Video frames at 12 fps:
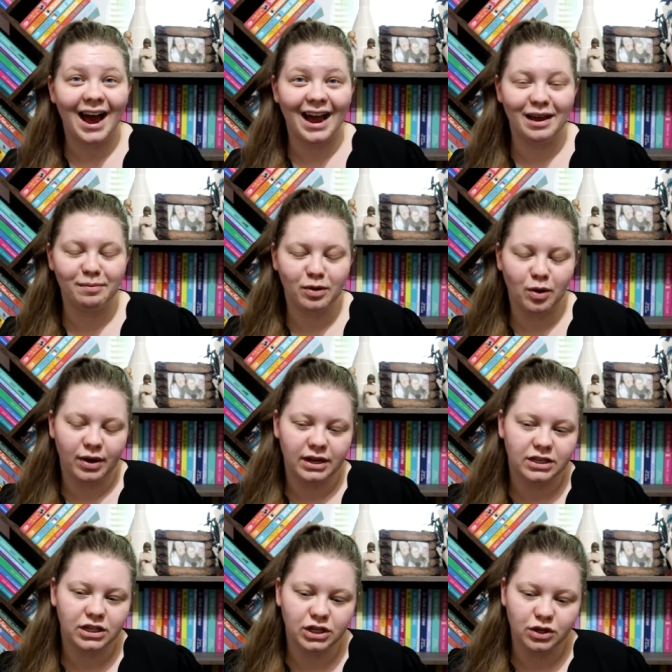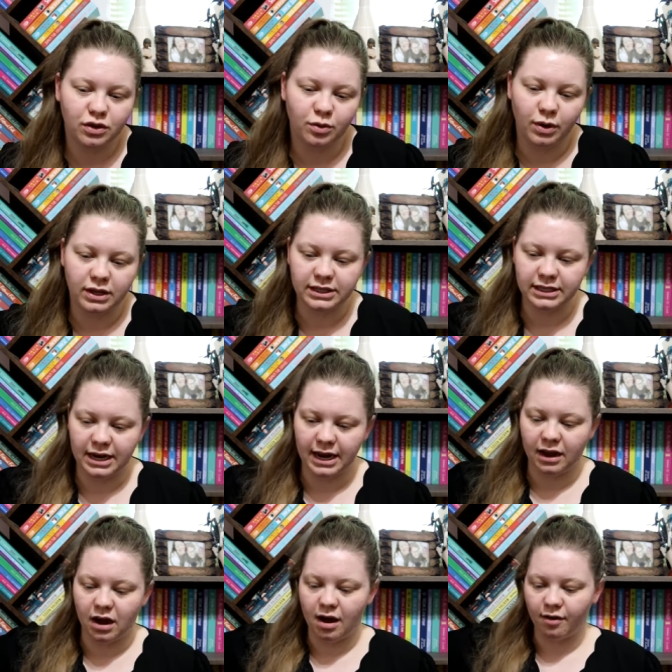I am going to do the ones that
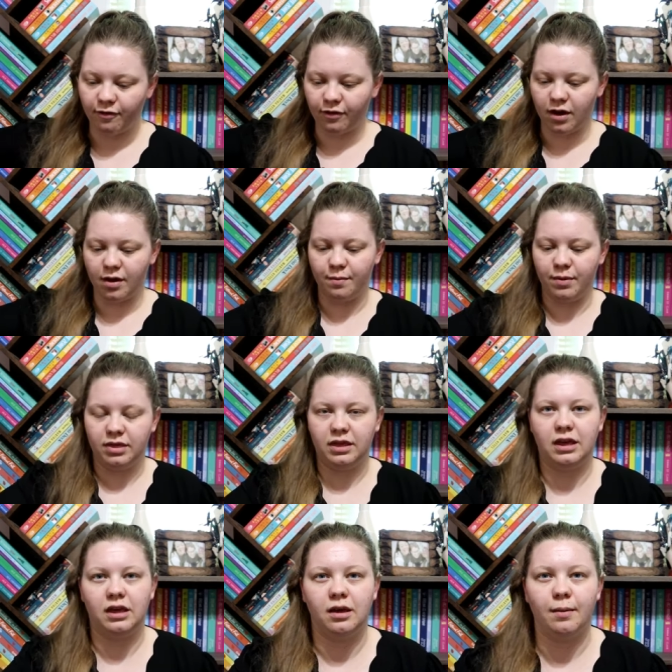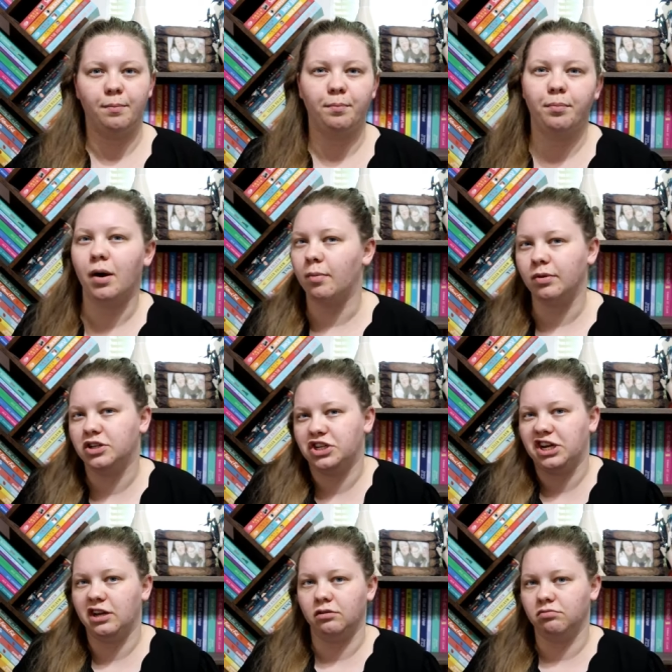I got from the
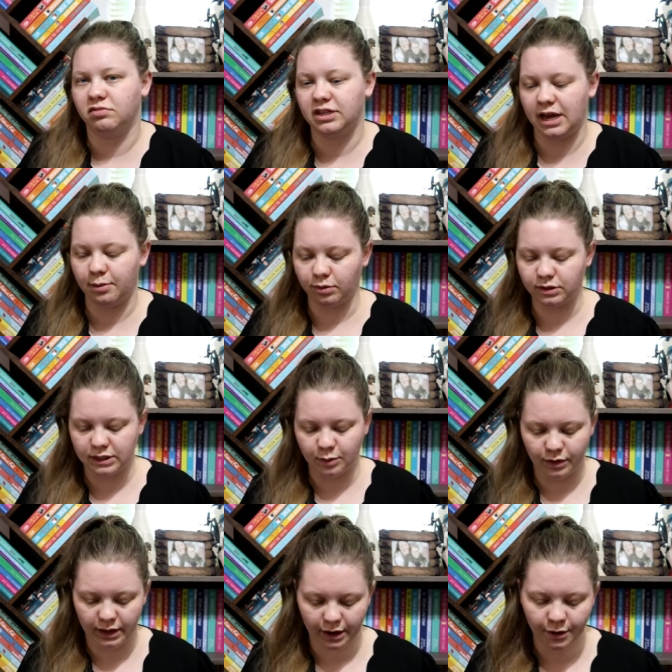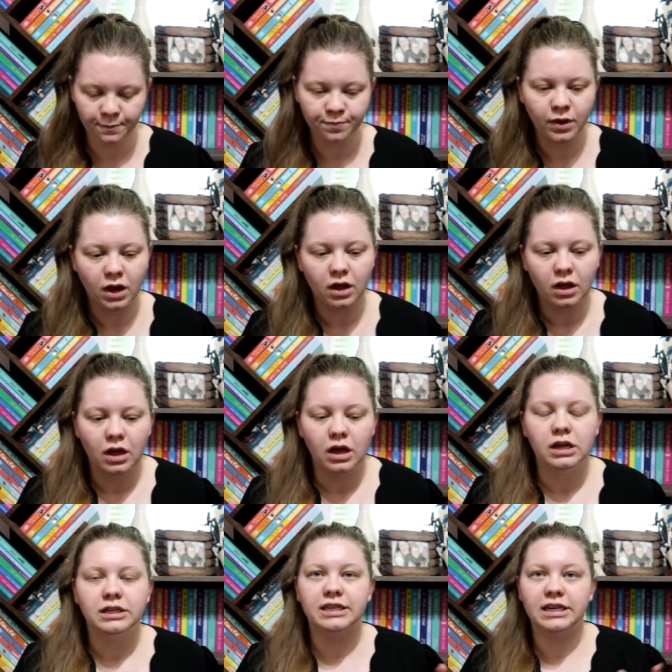publishing tables that were there.
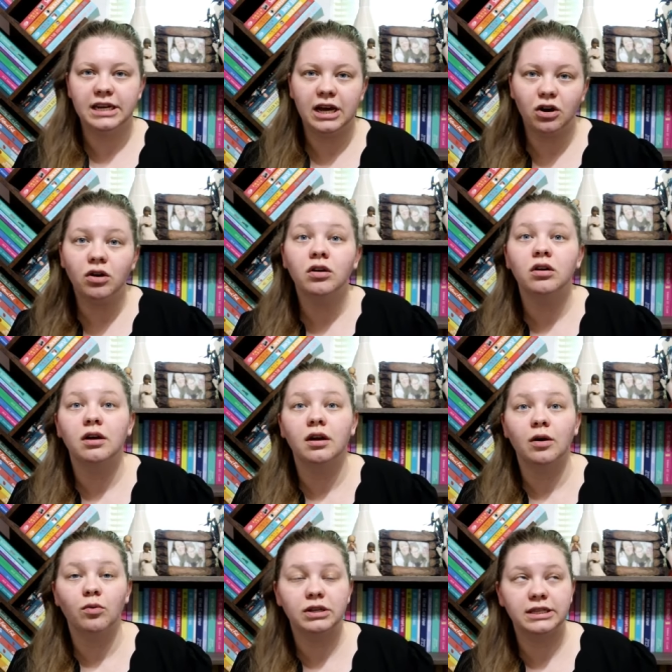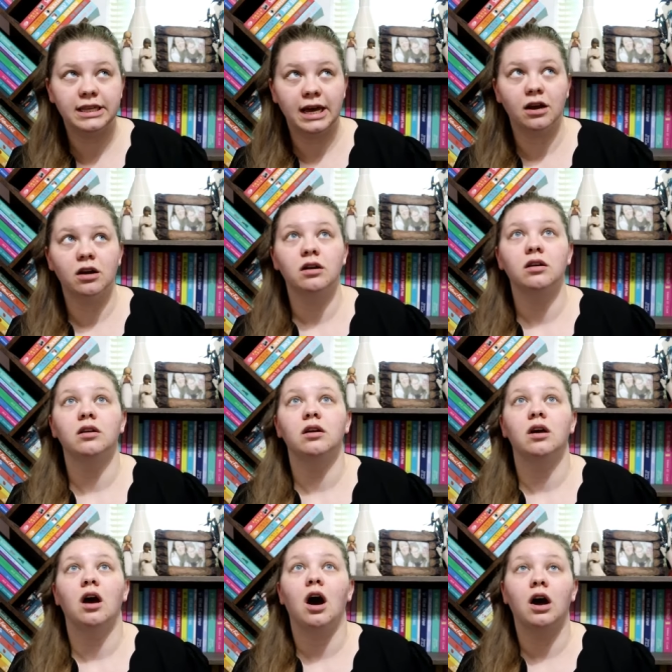Tyndale was there,
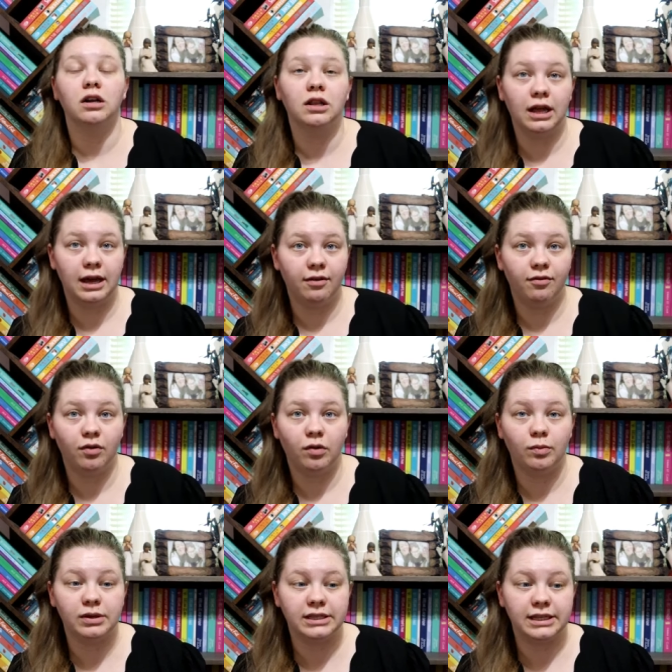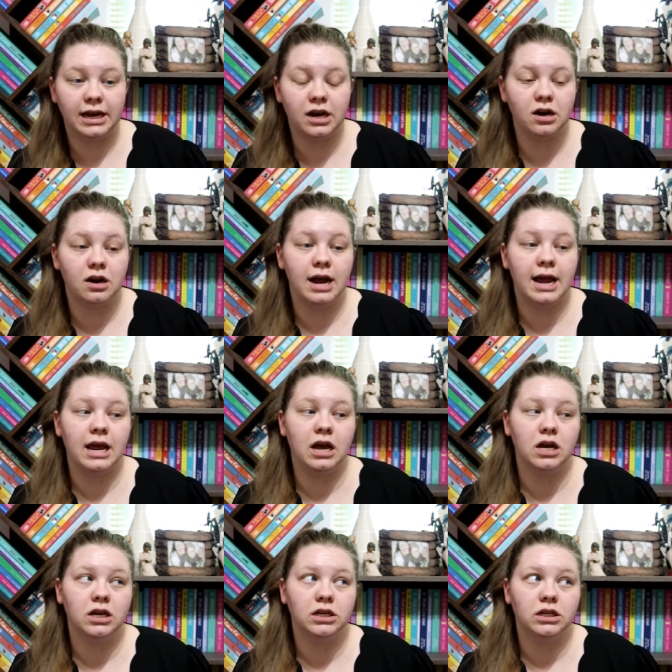Enclave was there,
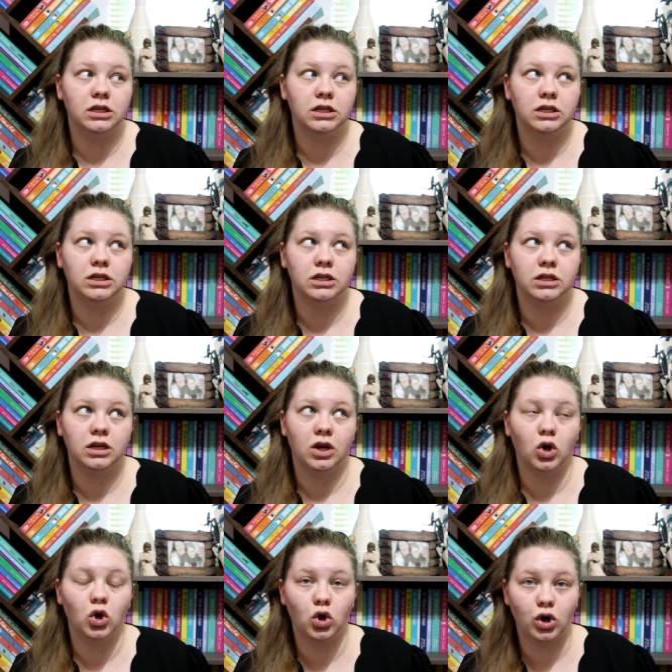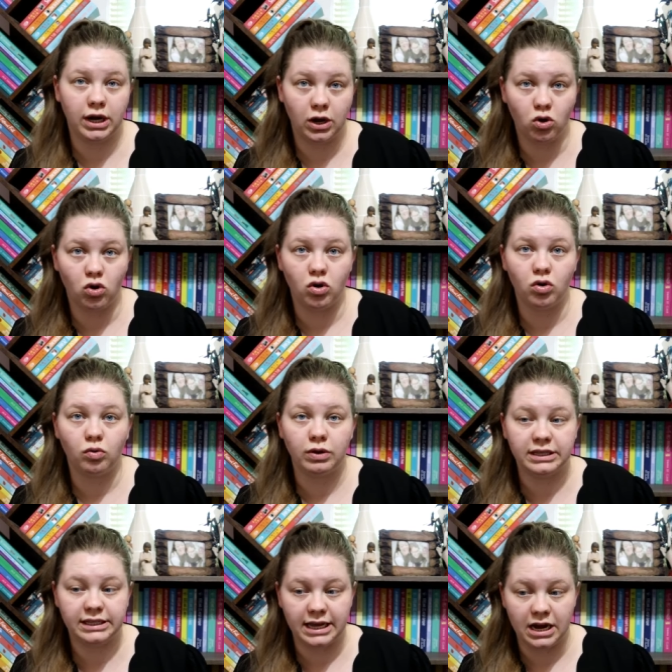and Kregel
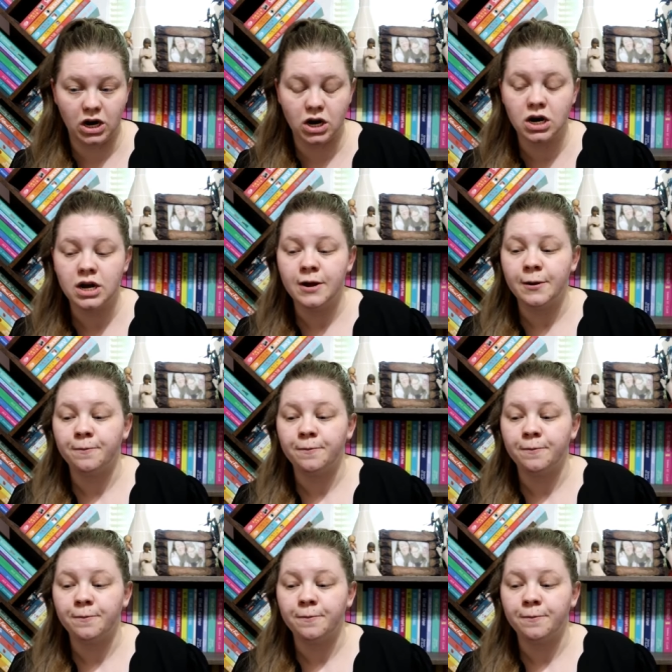was there.